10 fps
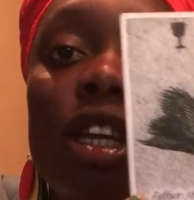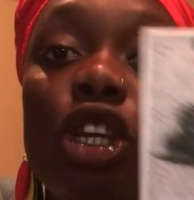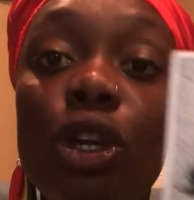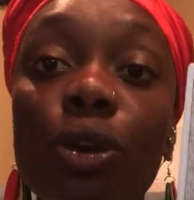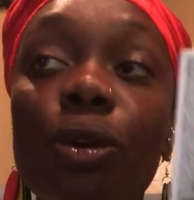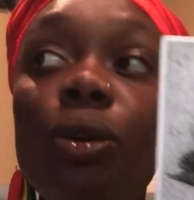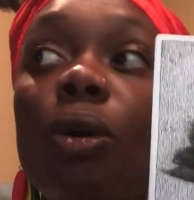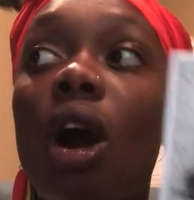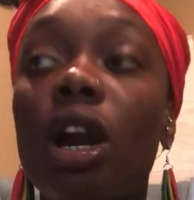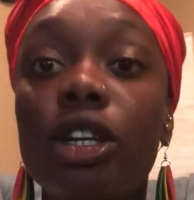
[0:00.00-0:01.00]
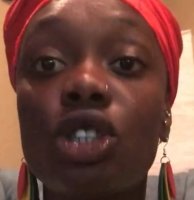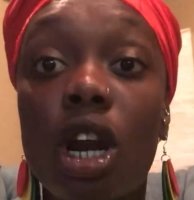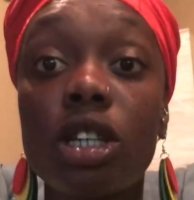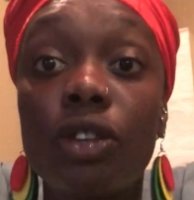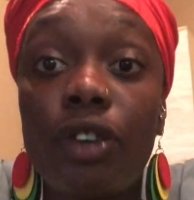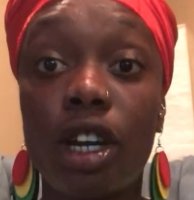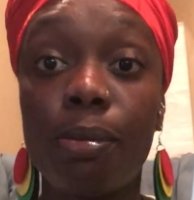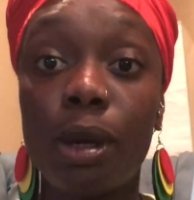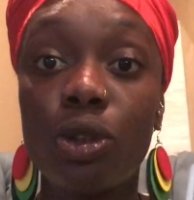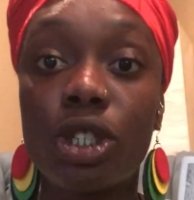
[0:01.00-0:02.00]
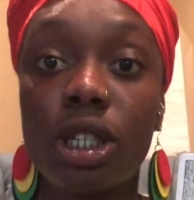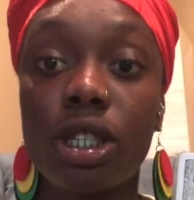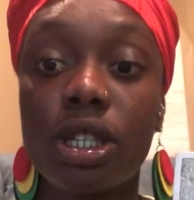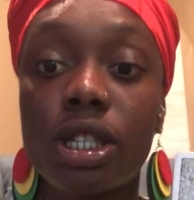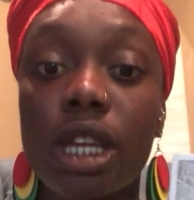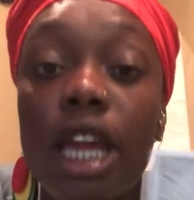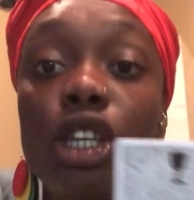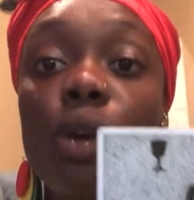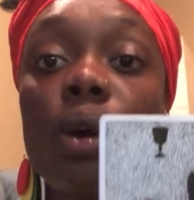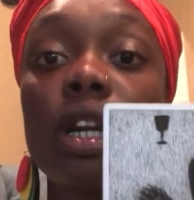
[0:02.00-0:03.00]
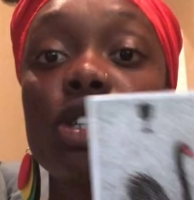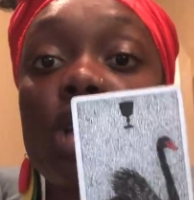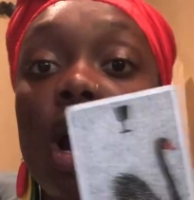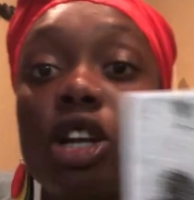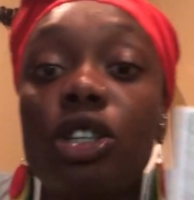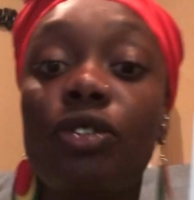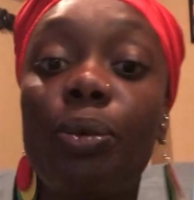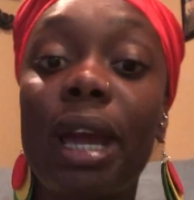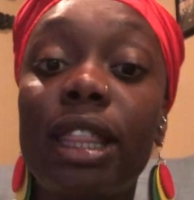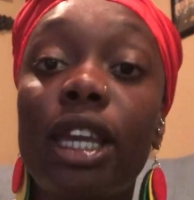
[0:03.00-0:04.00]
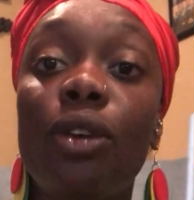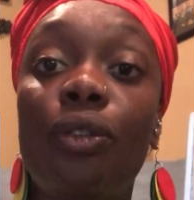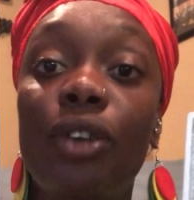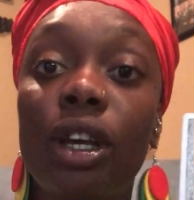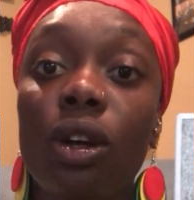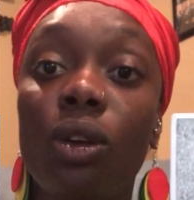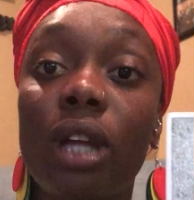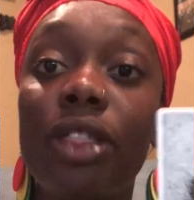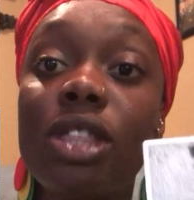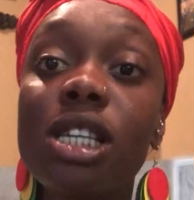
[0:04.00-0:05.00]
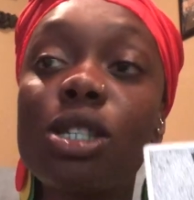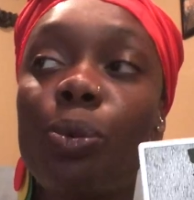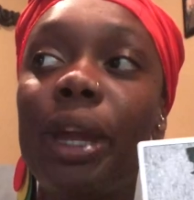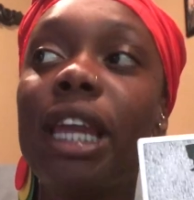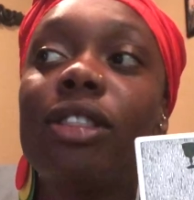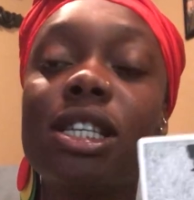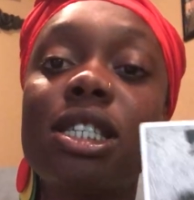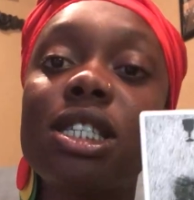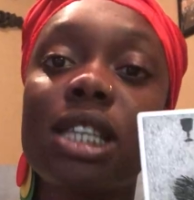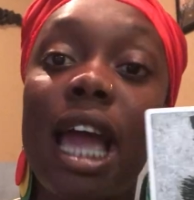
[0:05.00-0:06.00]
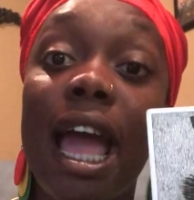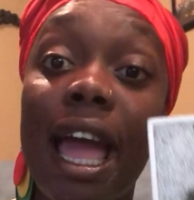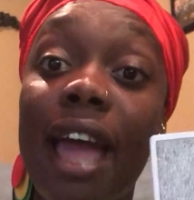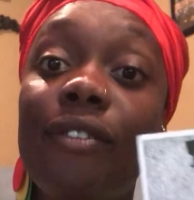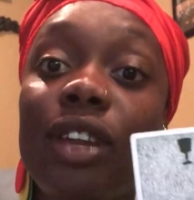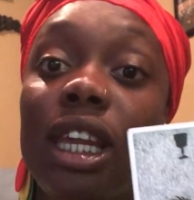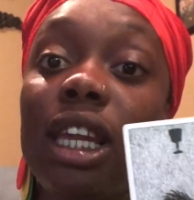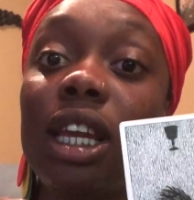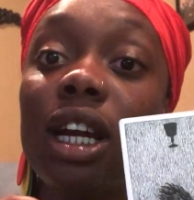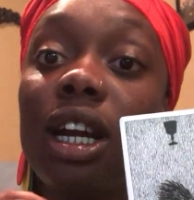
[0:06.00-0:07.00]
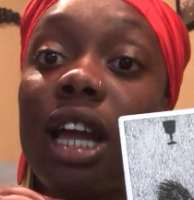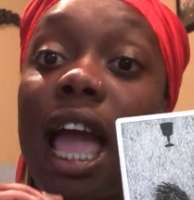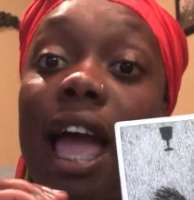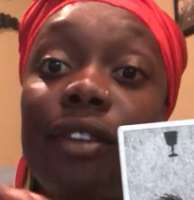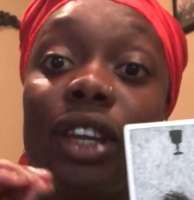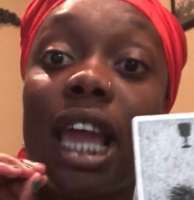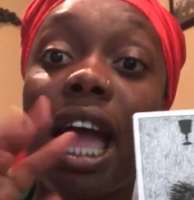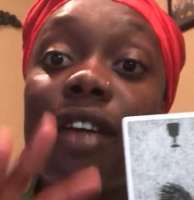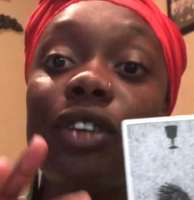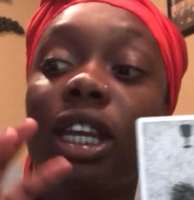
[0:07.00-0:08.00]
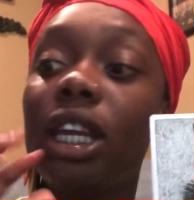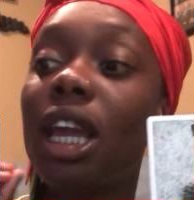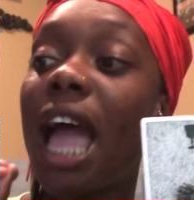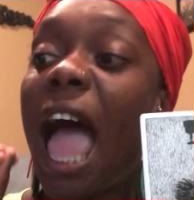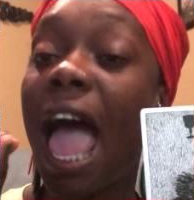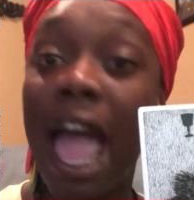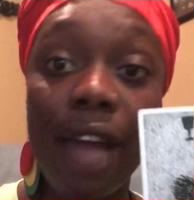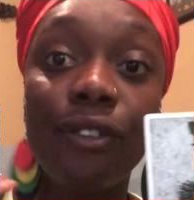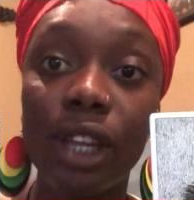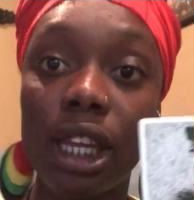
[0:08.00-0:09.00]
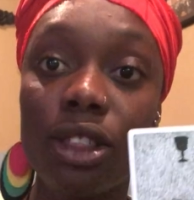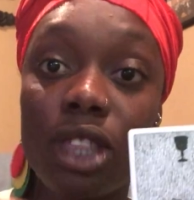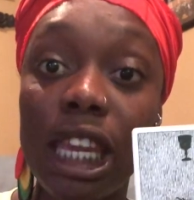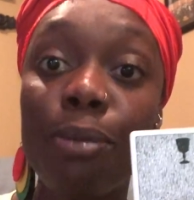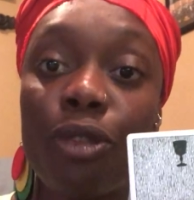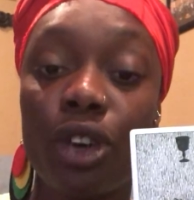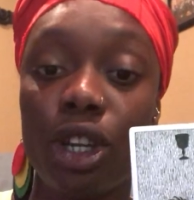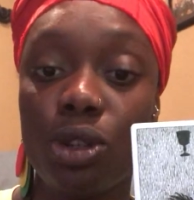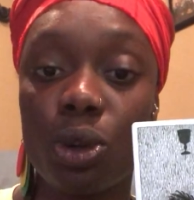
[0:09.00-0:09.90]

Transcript: you are in charge of your emotions, and you are in charge of the way that you feel. And this week, this is a heavy, heavy, heavy, heavy theme for you,